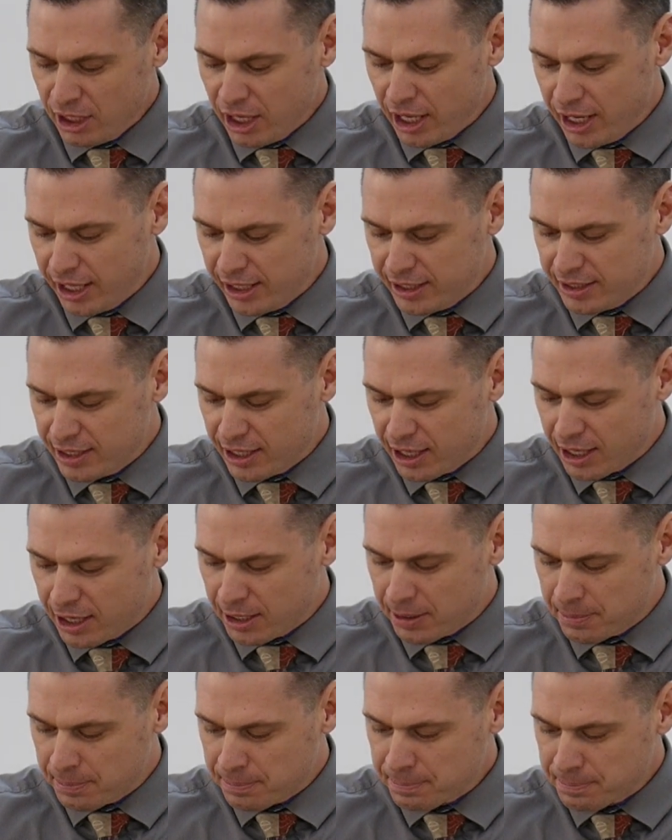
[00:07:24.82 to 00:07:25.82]
And
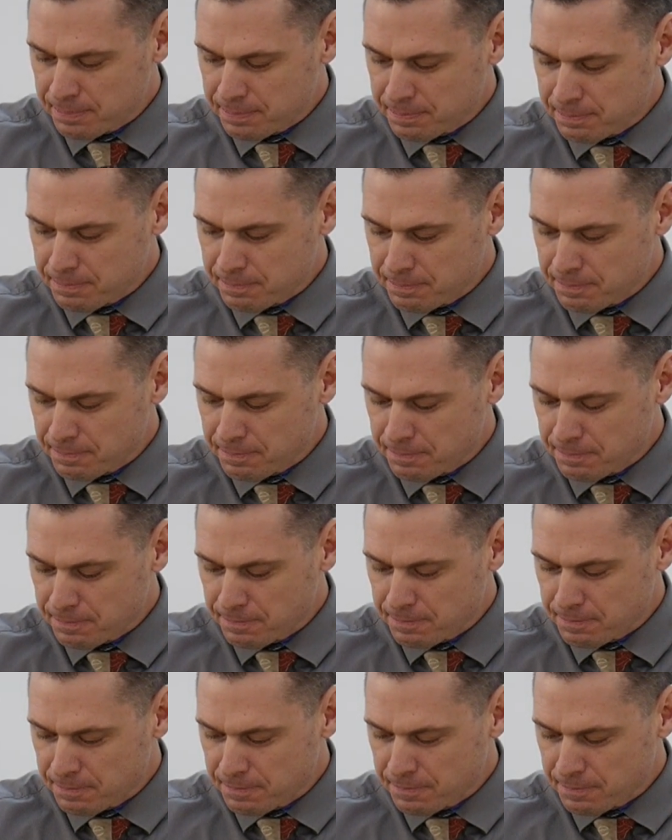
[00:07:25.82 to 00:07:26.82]
um,
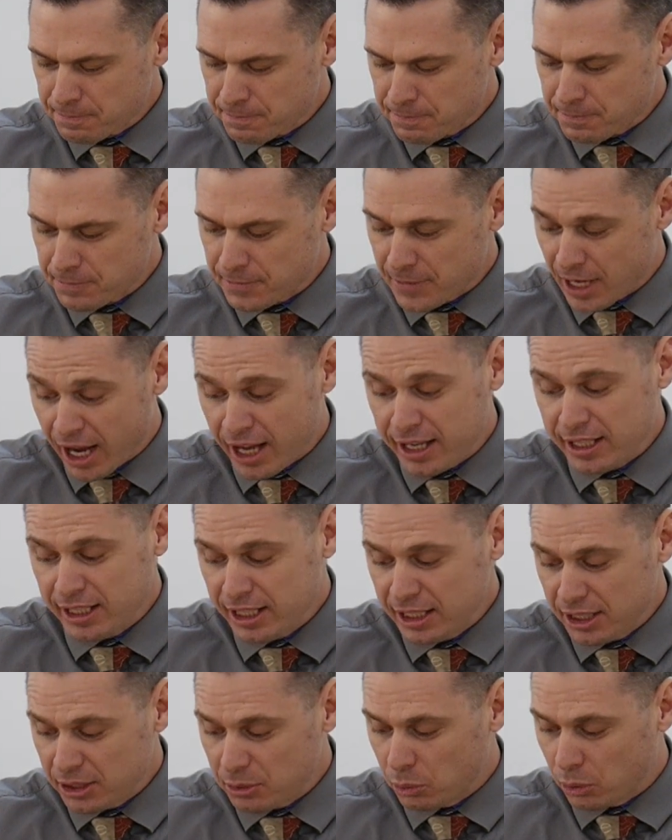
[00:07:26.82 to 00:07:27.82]
I
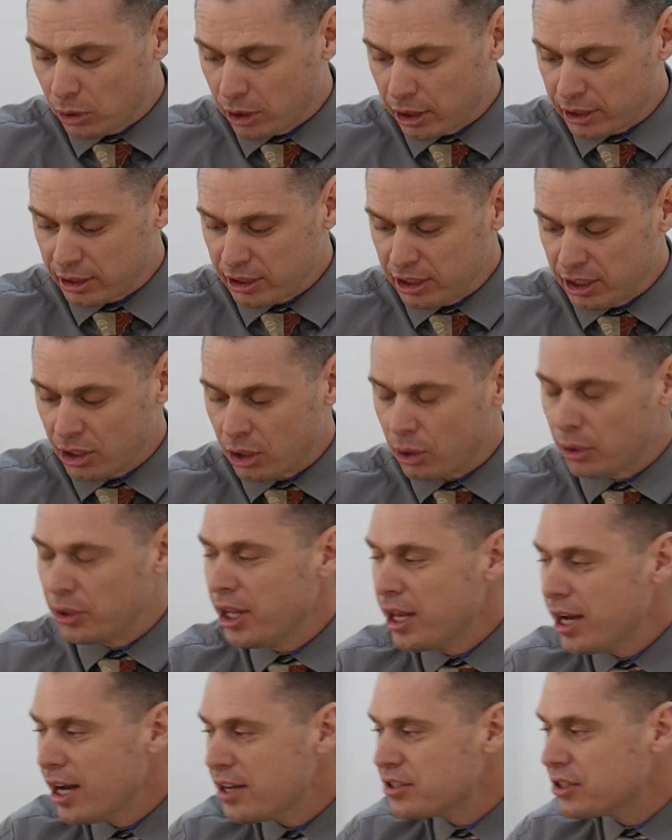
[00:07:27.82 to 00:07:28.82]
needed one, you know. And
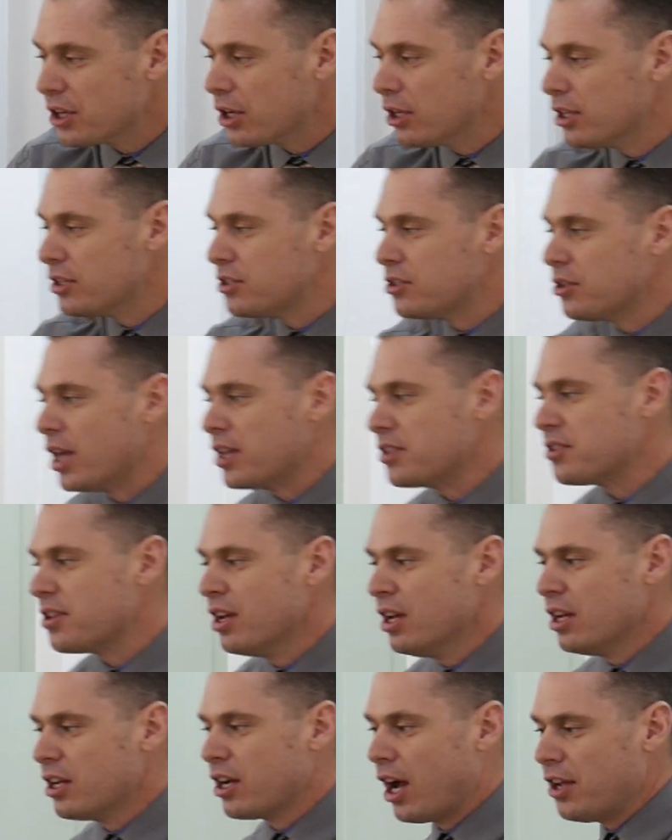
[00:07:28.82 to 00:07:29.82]
then I started to, as
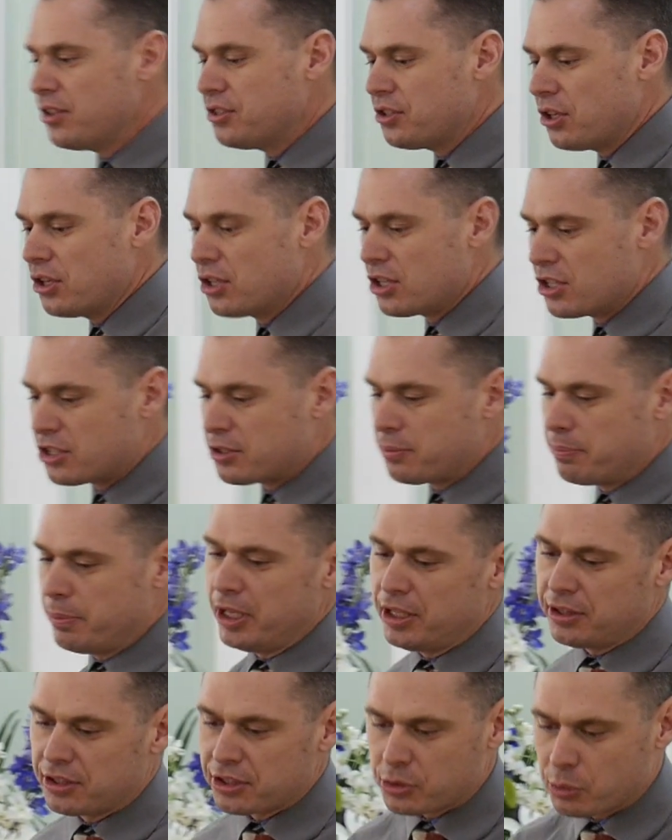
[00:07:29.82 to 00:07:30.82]
God started to
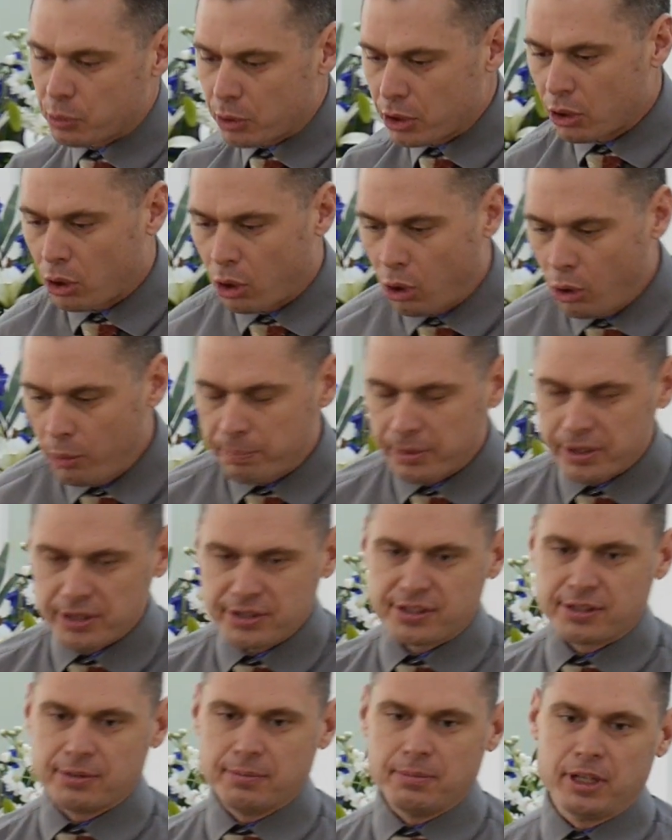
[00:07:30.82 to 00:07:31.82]
speak this word hope
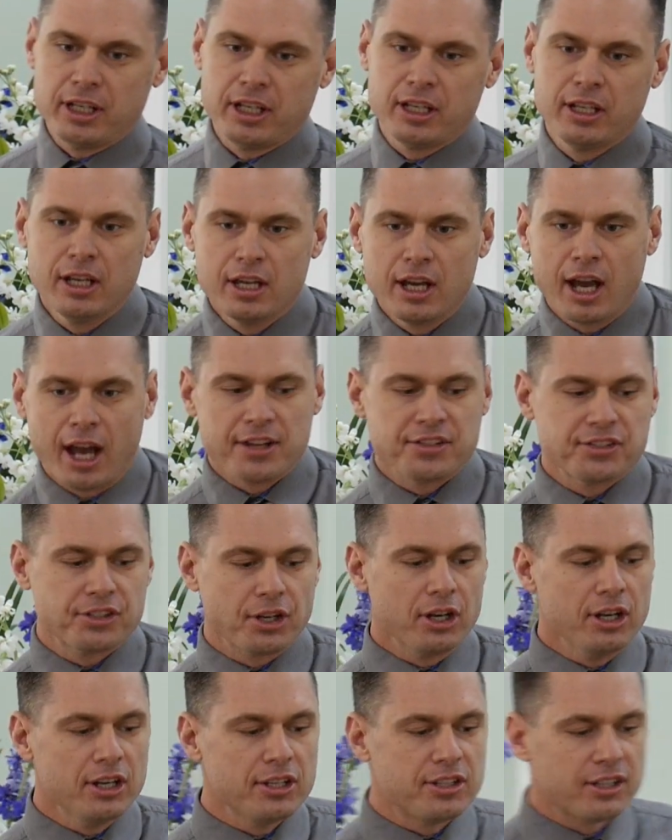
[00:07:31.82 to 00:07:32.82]
into me, I
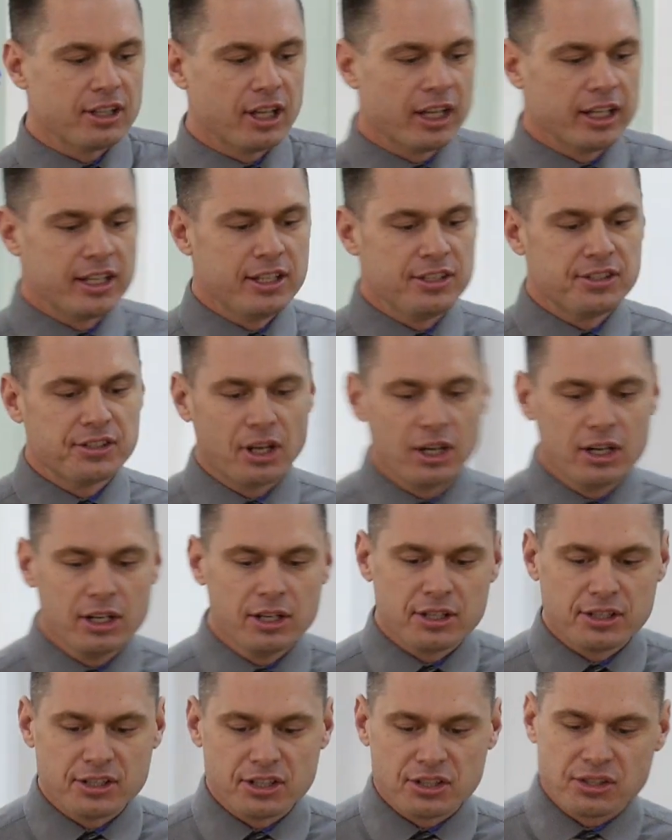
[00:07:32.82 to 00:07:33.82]
started to, like, He
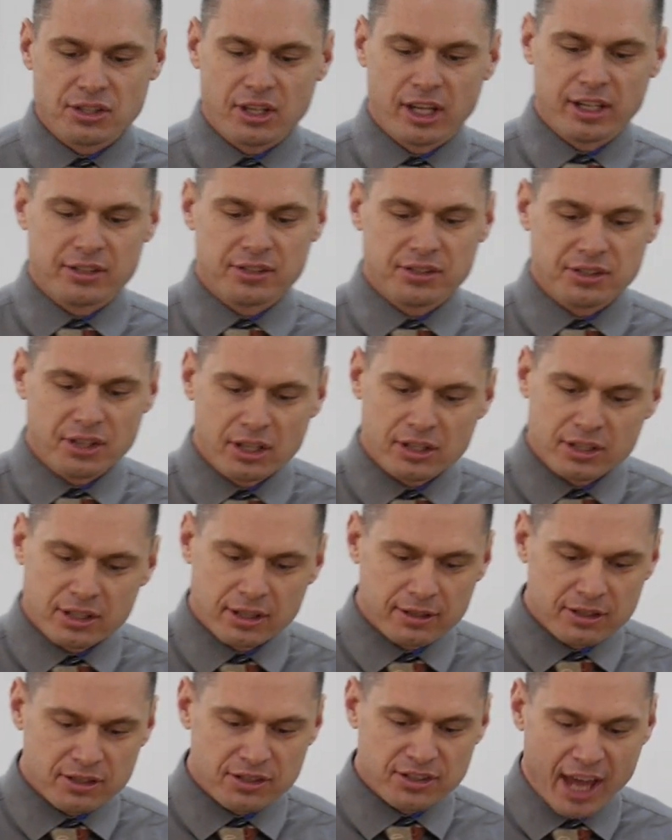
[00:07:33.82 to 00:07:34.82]
started to just, like, start
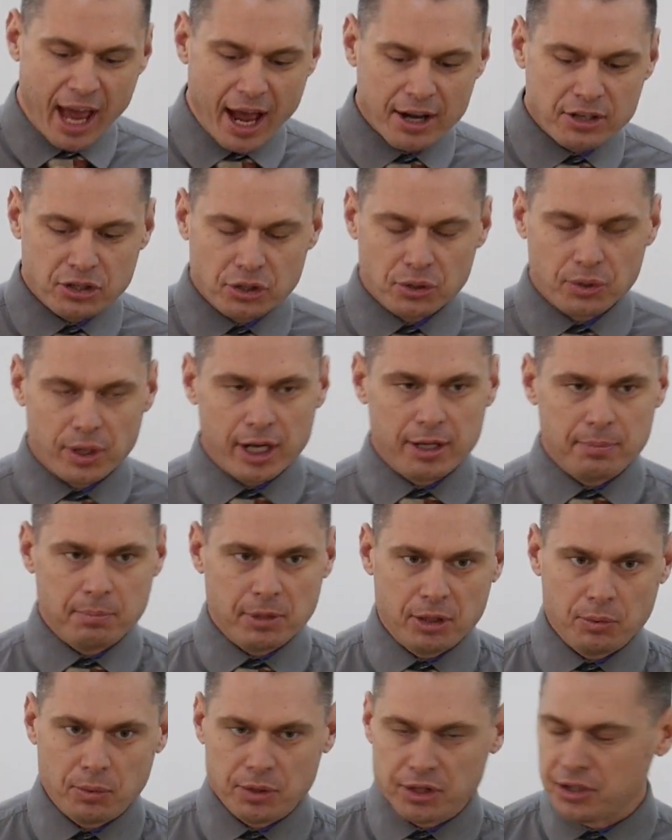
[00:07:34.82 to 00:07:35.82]
to saturate
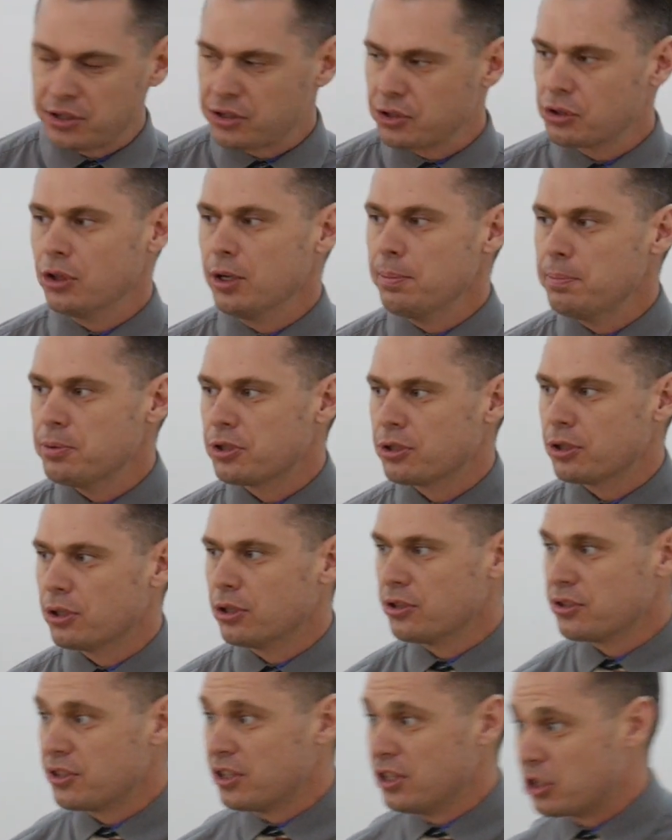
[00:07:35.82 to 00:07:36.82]
me with His
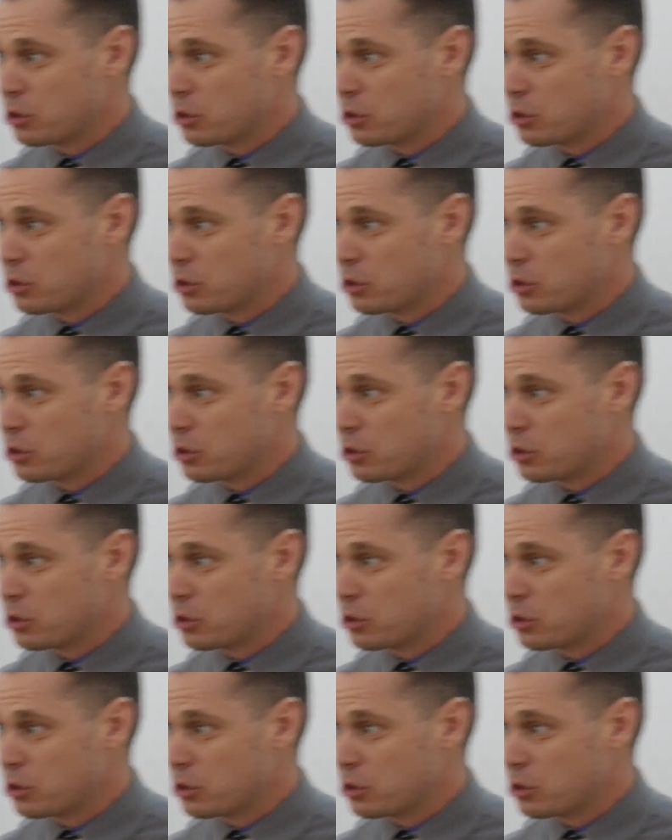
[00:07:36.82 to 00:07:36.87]
scriptures and